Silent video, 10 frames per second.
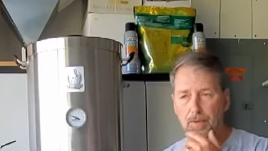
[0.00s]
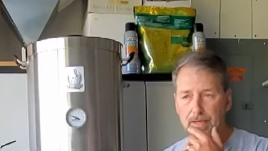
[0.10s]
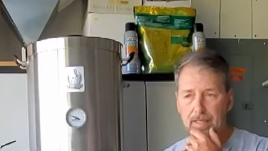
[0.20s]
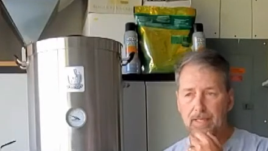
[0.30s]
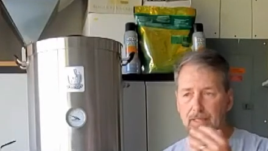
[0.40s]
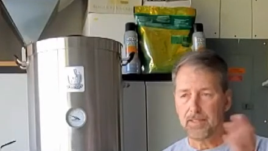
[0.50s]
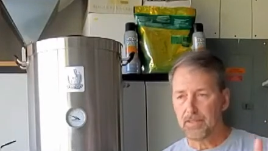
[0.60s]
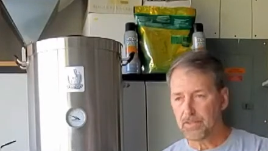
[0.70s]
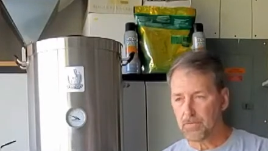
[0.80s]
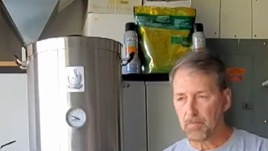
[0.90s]
rate.
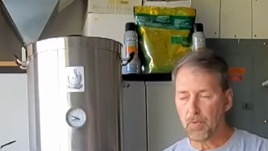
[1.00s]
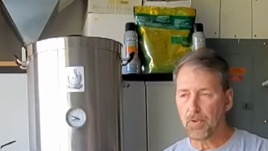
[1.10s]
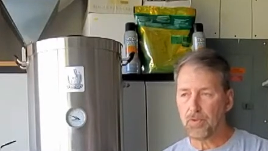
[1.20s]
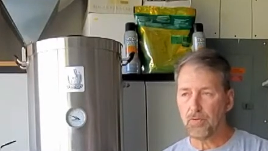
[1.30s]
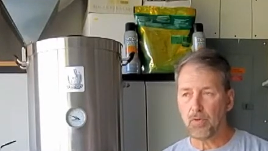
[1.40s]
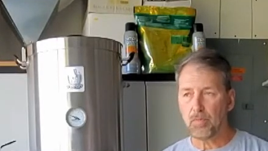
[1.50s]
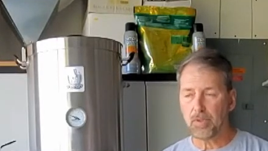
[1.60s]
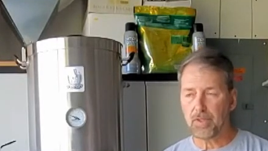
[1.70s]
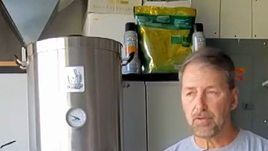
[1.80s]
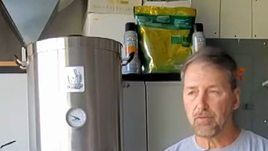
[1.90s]
Let's boil
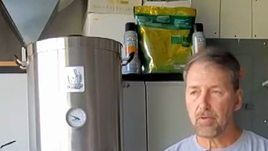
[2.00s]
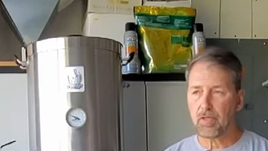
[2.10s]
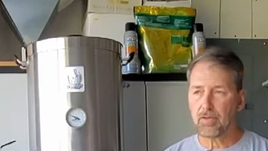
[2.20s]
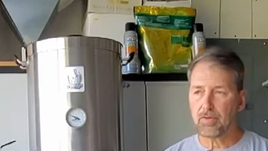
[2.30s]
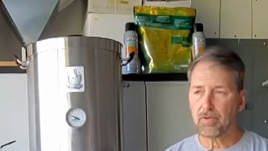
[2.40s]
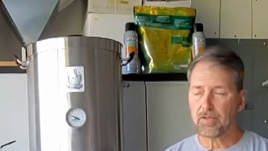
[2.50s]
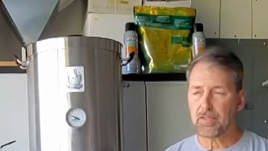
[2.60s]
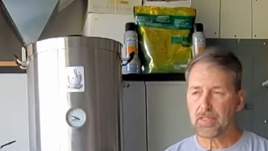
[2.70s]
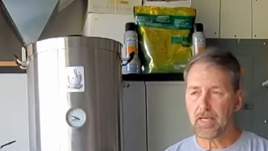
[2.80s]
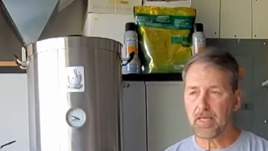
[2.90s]
normally through the, throughout the
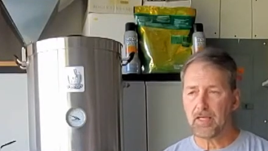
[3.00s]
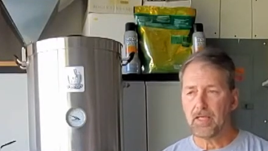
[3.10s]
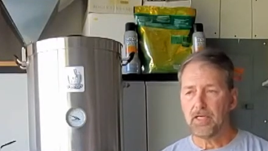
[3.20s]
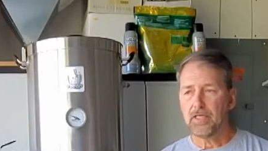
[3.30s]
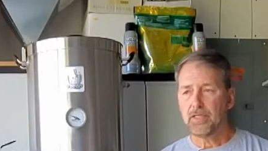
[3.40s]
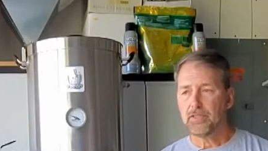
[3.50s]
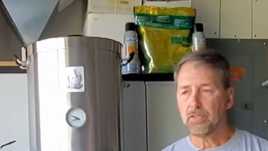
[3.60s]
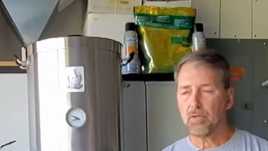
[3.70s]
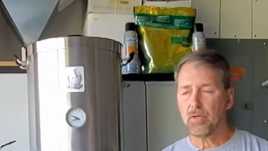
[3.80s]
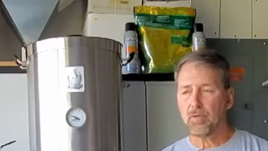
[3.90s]
day.
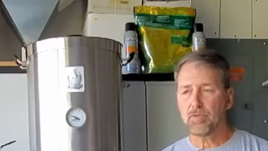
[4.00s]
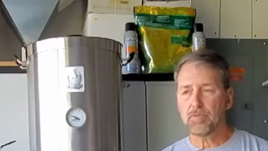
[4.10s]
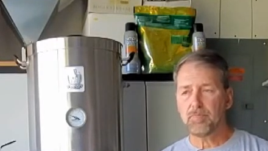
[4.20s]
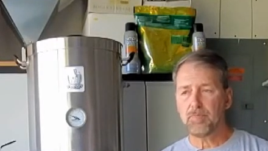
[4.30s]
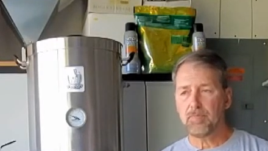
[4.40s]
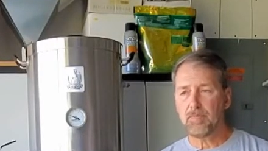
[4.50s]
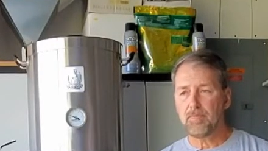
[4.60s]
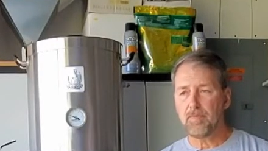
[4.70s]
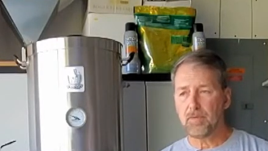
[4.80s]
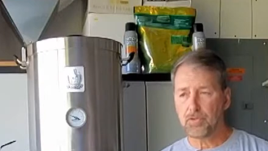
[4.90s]
So I was,
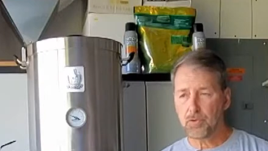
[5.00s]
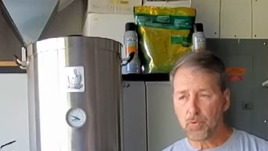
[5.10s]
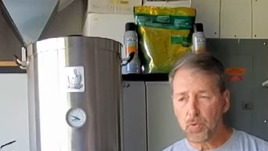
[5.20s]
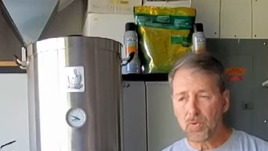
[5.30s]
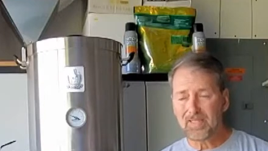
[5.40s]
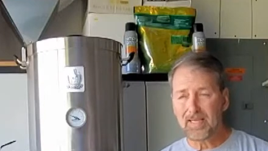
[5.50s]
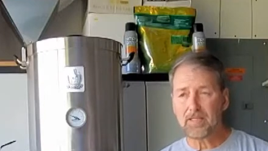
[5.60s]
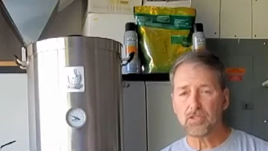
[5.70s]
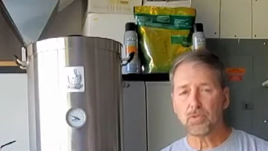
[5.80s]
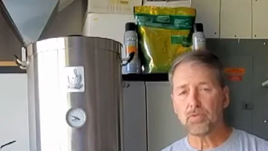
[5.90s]
it was a cool day,
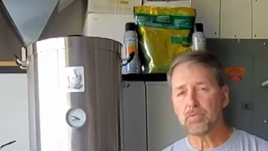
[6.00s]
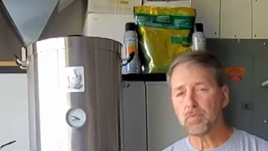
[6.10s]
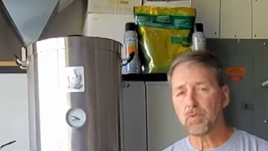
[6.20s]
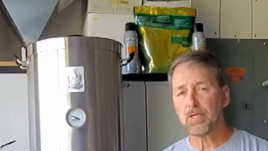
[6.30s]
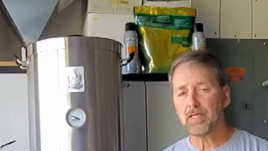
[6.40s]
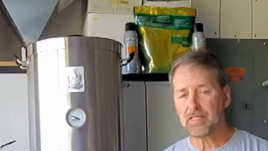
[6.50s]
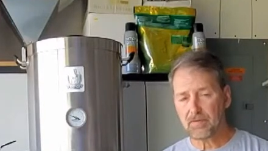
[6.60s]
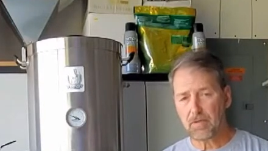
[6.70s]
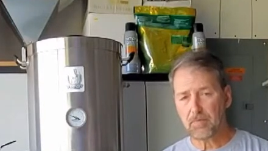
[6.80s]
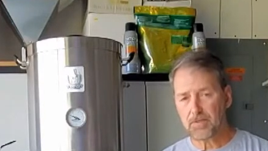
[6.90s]
so I was brewing at
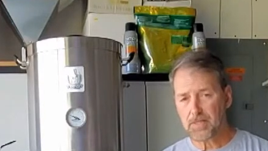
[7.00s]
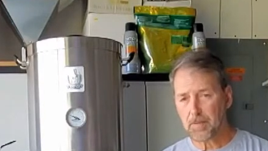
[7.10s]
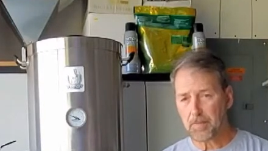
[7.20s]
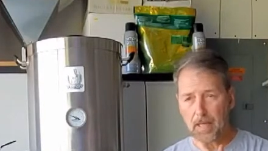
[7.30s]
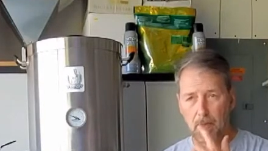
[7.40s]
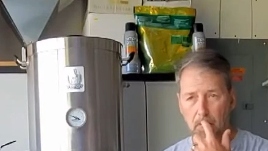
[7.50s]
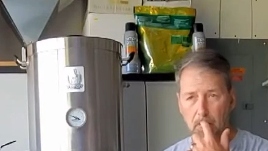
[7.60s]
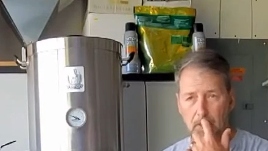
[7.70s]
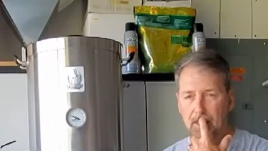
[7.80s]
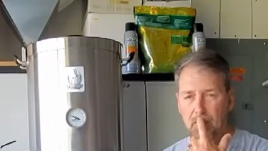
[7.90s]
70%
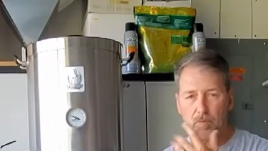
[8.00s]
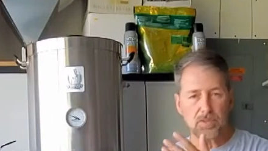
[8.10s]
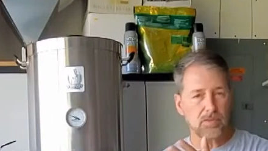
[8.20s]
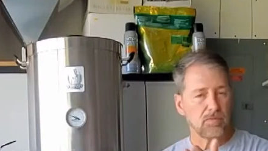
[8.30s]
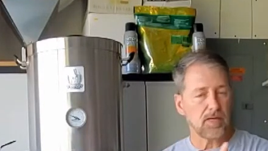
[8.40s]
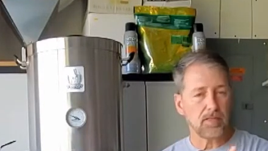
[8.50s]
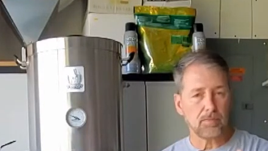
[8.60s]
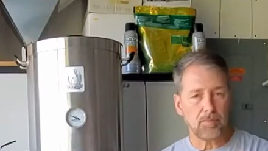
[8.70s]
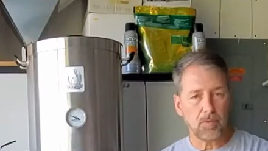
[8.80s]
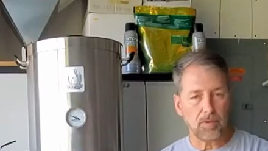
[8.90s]
power. It was a regular
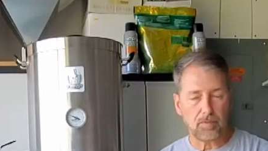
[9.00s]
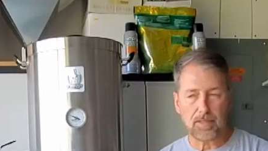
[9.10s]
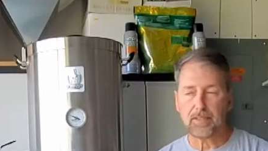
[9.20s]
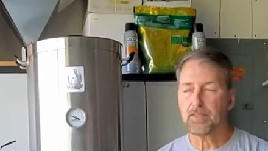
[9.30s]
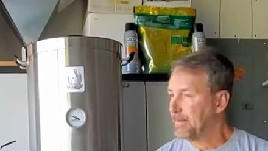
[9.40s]
boil rate.